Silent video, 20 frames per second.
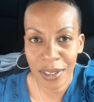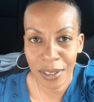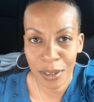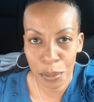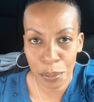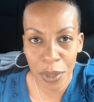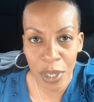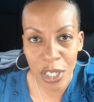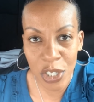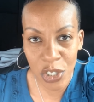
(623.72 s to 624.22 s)
to
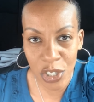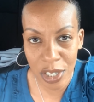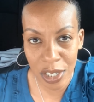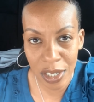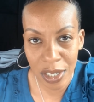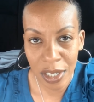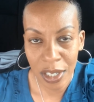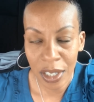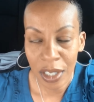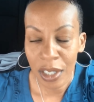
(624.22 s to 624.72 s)

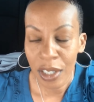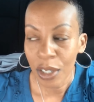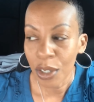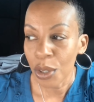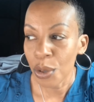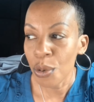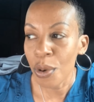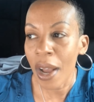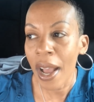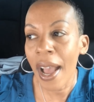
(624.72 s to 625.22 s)
budget.
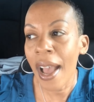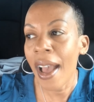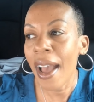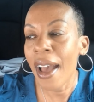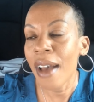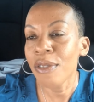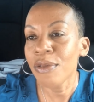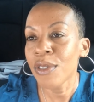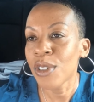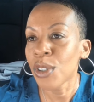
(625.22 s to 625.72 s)
You
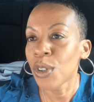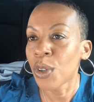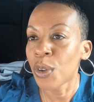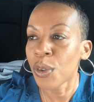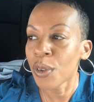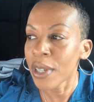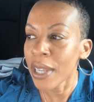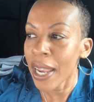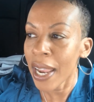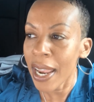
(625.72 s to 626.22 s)
have to
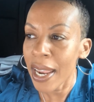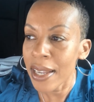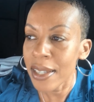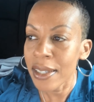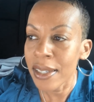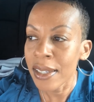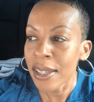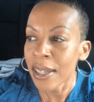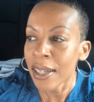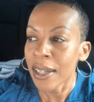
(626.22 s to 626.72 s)

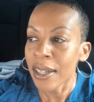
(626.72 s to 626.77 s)
create